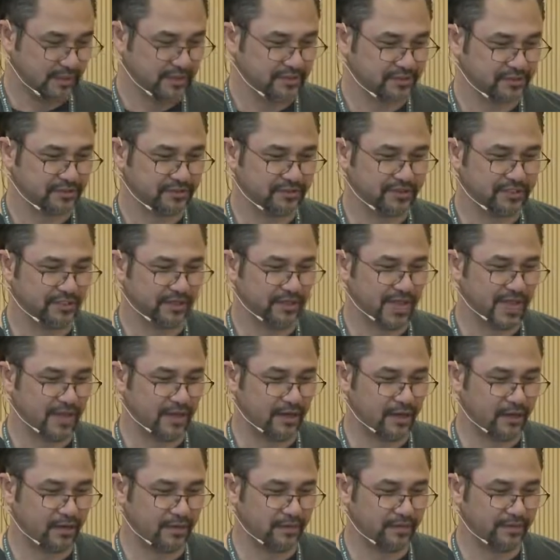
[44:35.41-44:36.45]
So see that
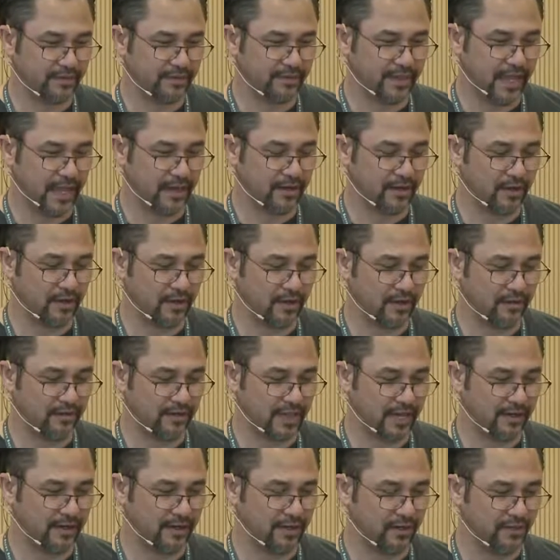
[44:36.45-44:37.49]
node, that node,
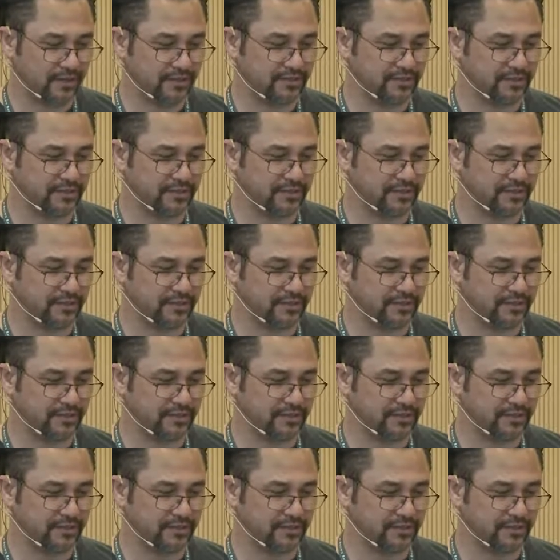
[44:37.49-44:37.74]
that node.